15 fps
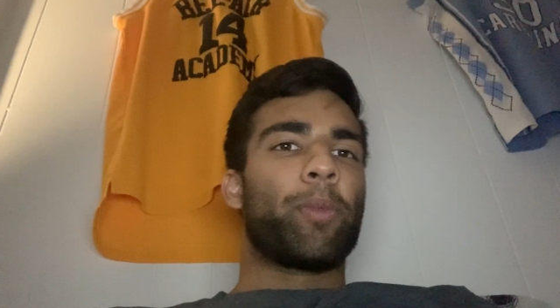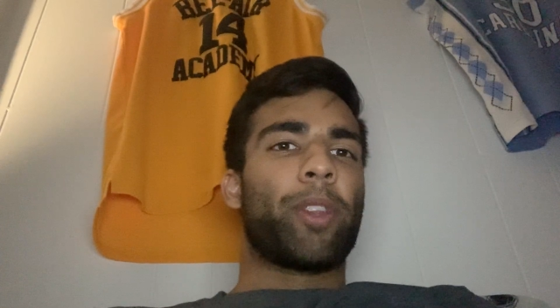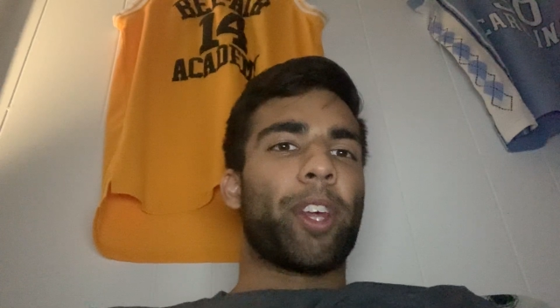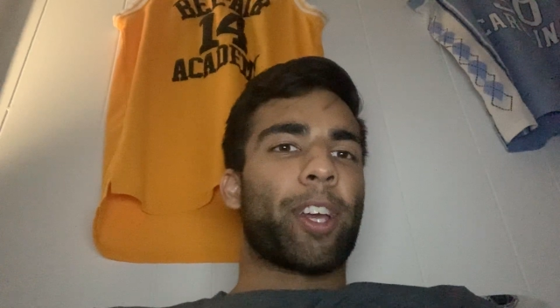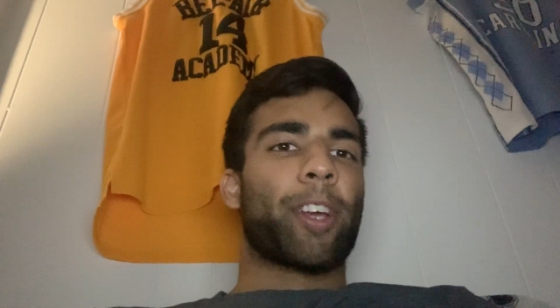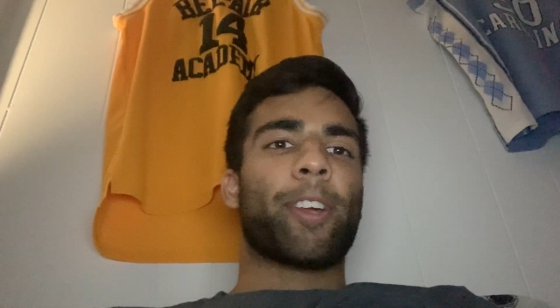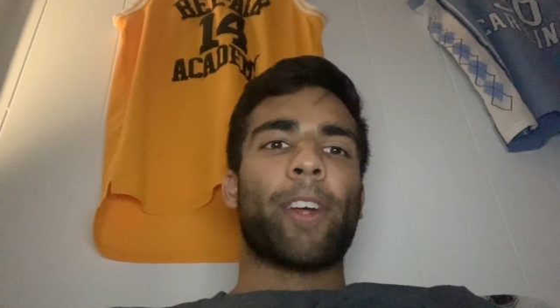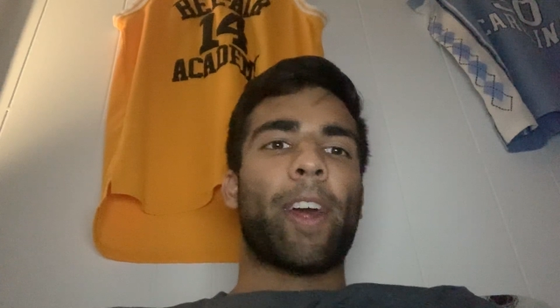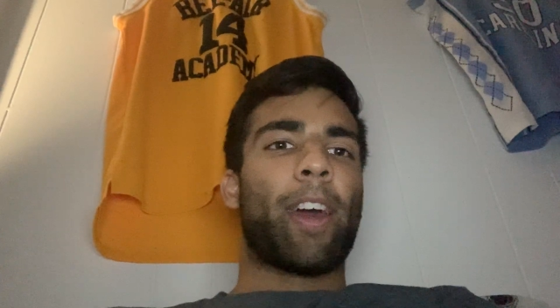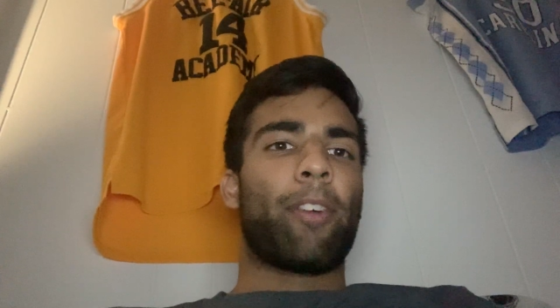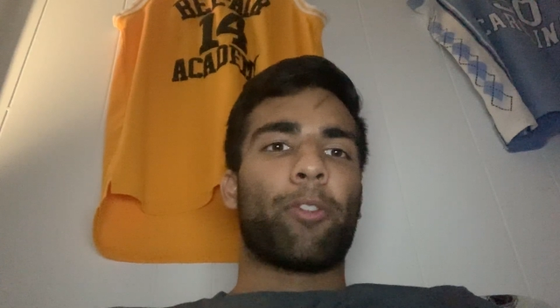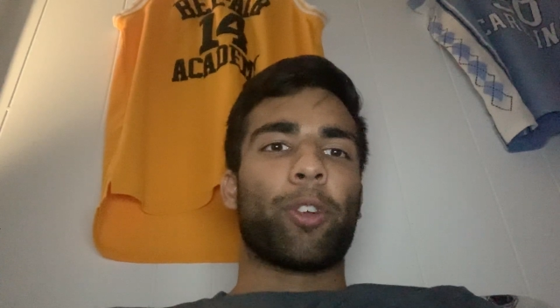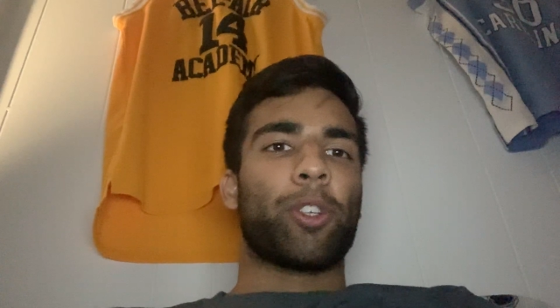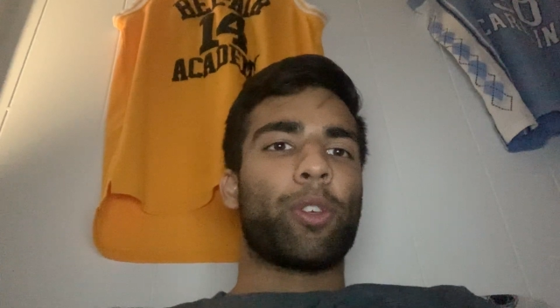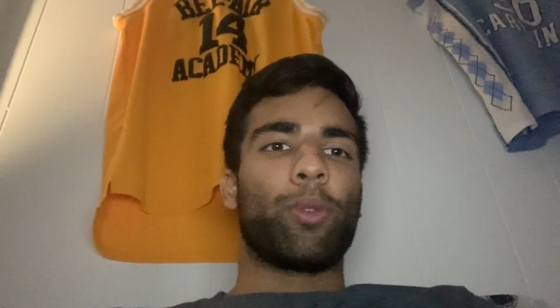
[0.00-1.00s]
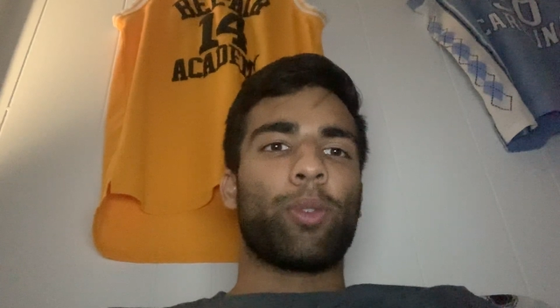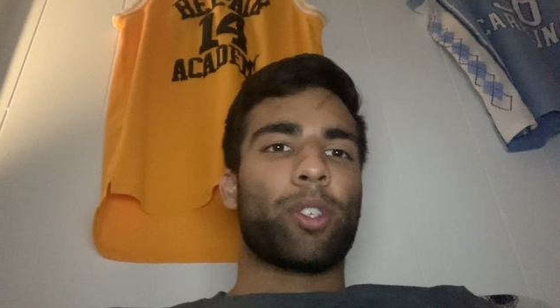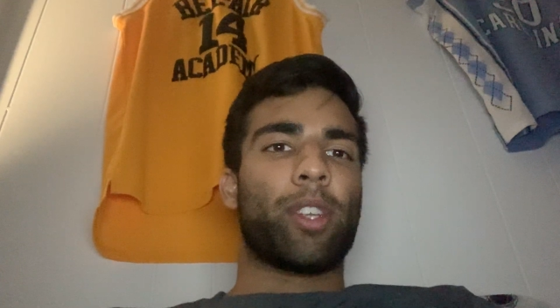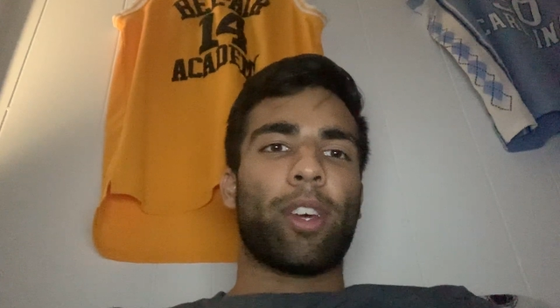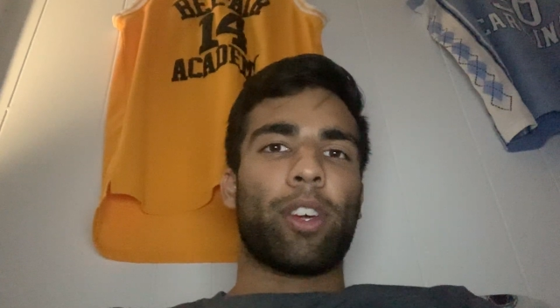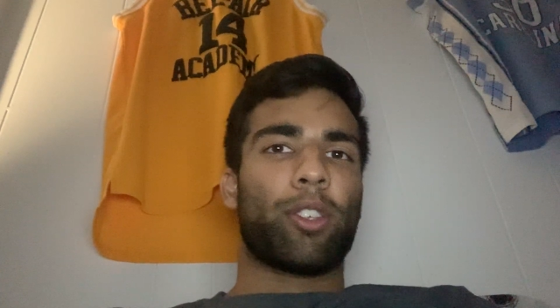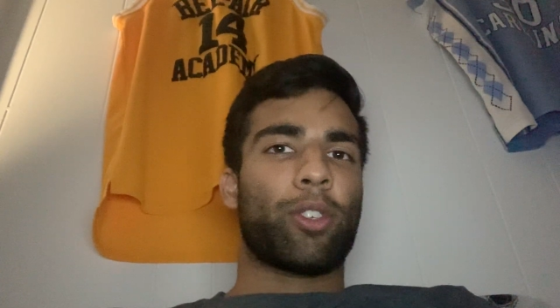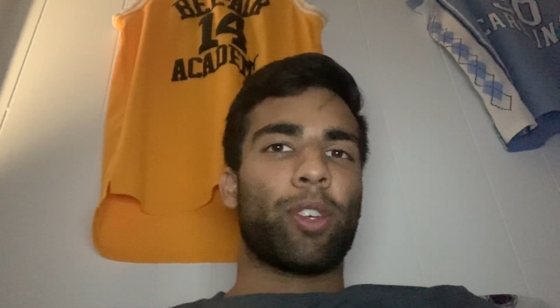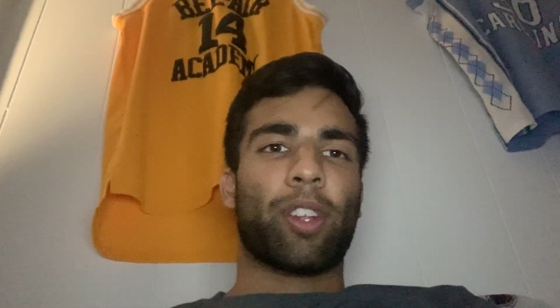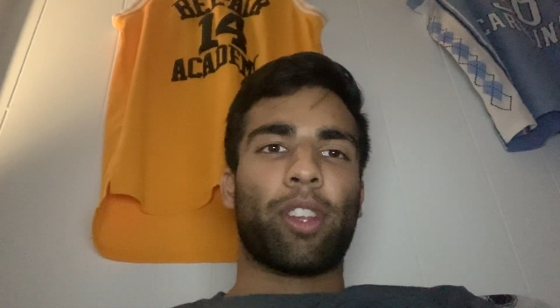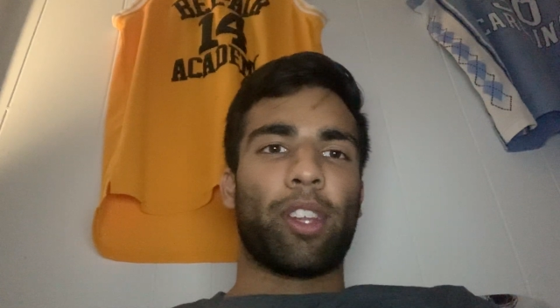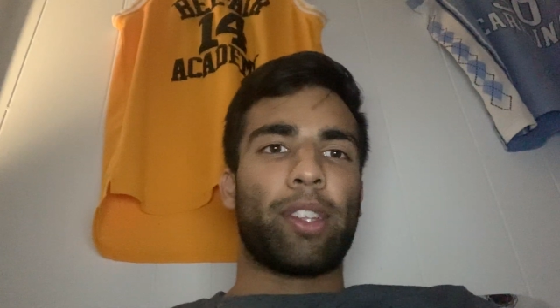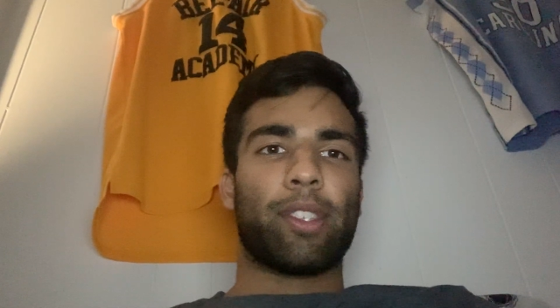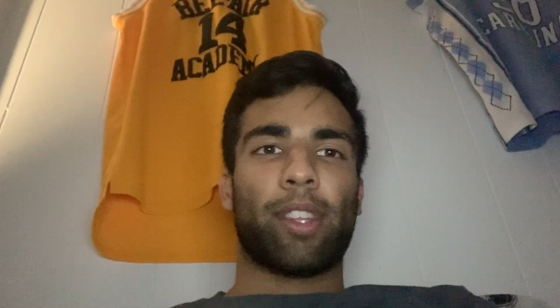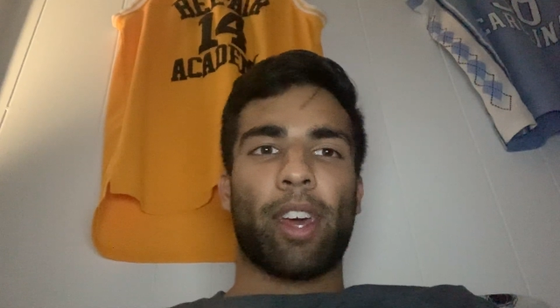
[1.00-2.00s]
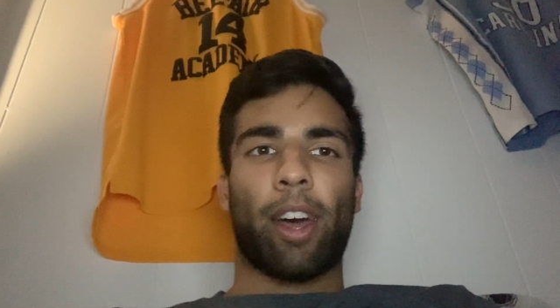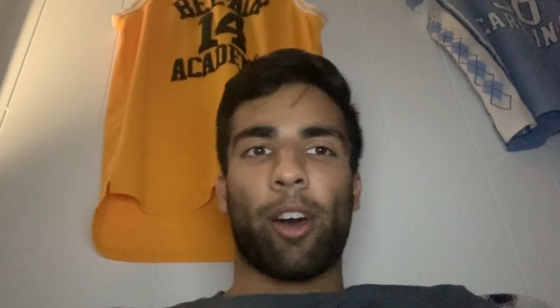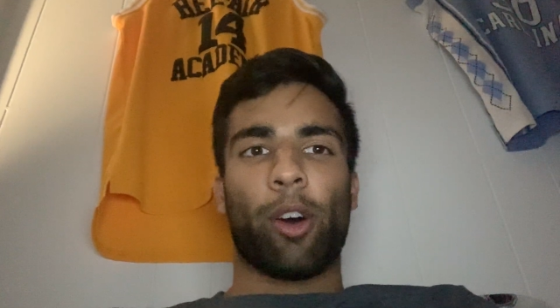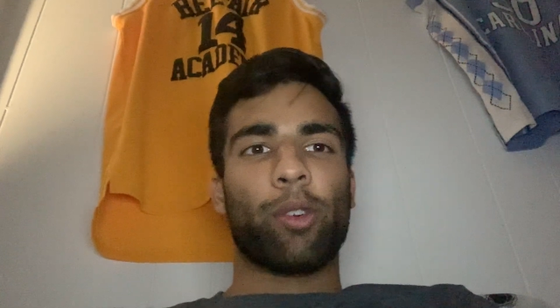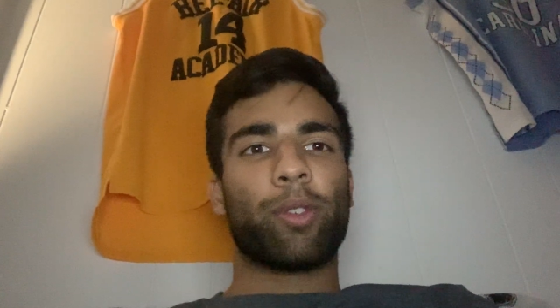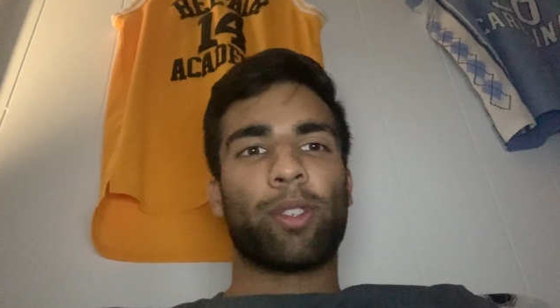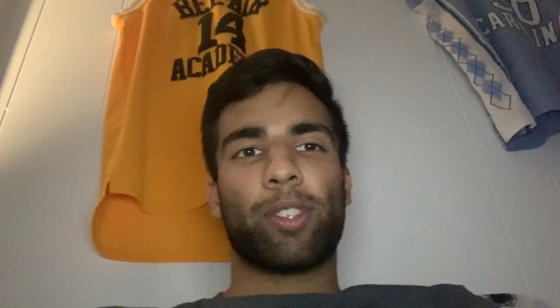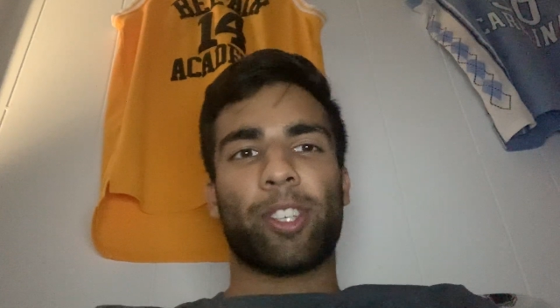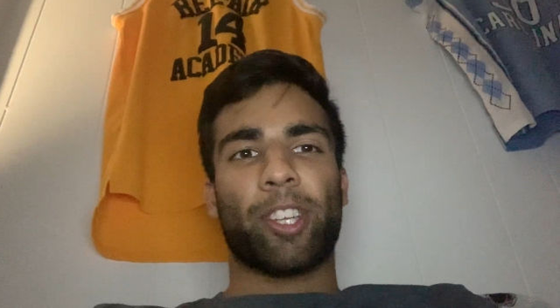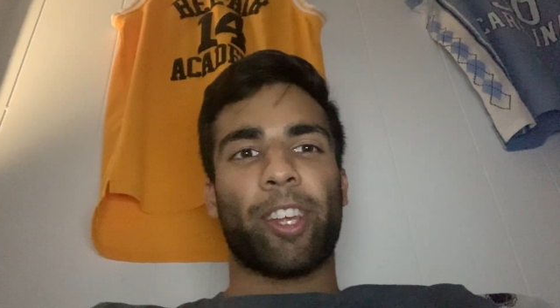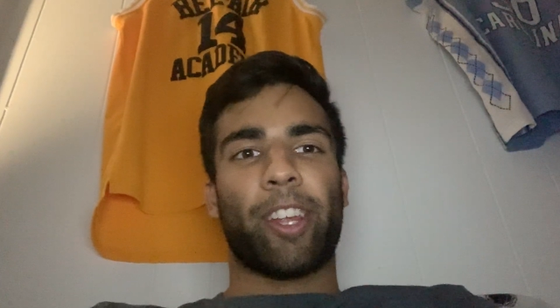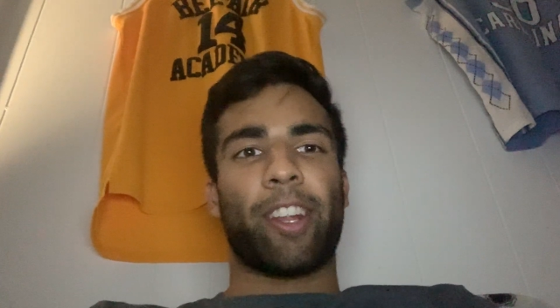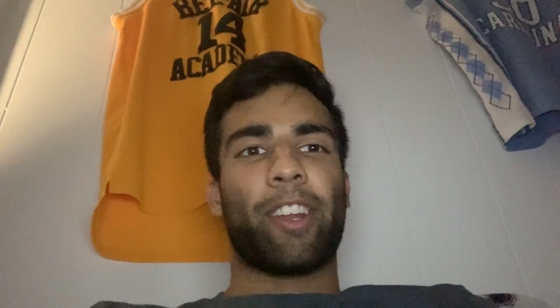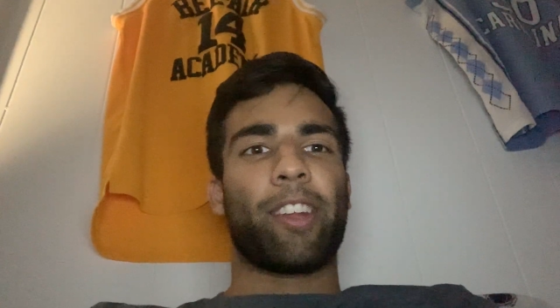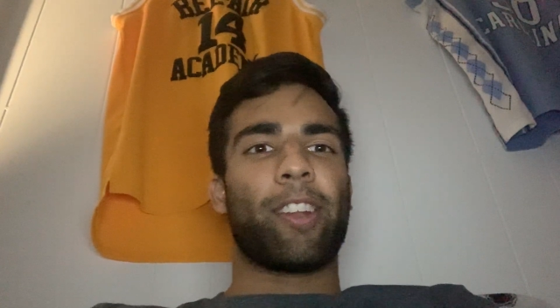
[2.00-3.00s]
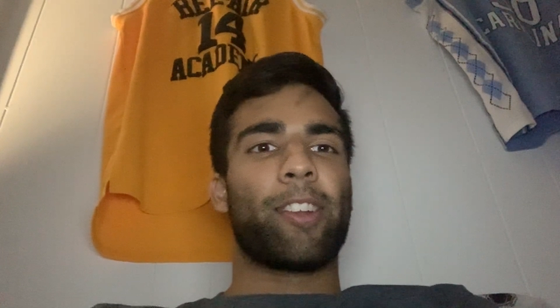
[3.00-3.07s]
Like every Tuesday she cleans the house and,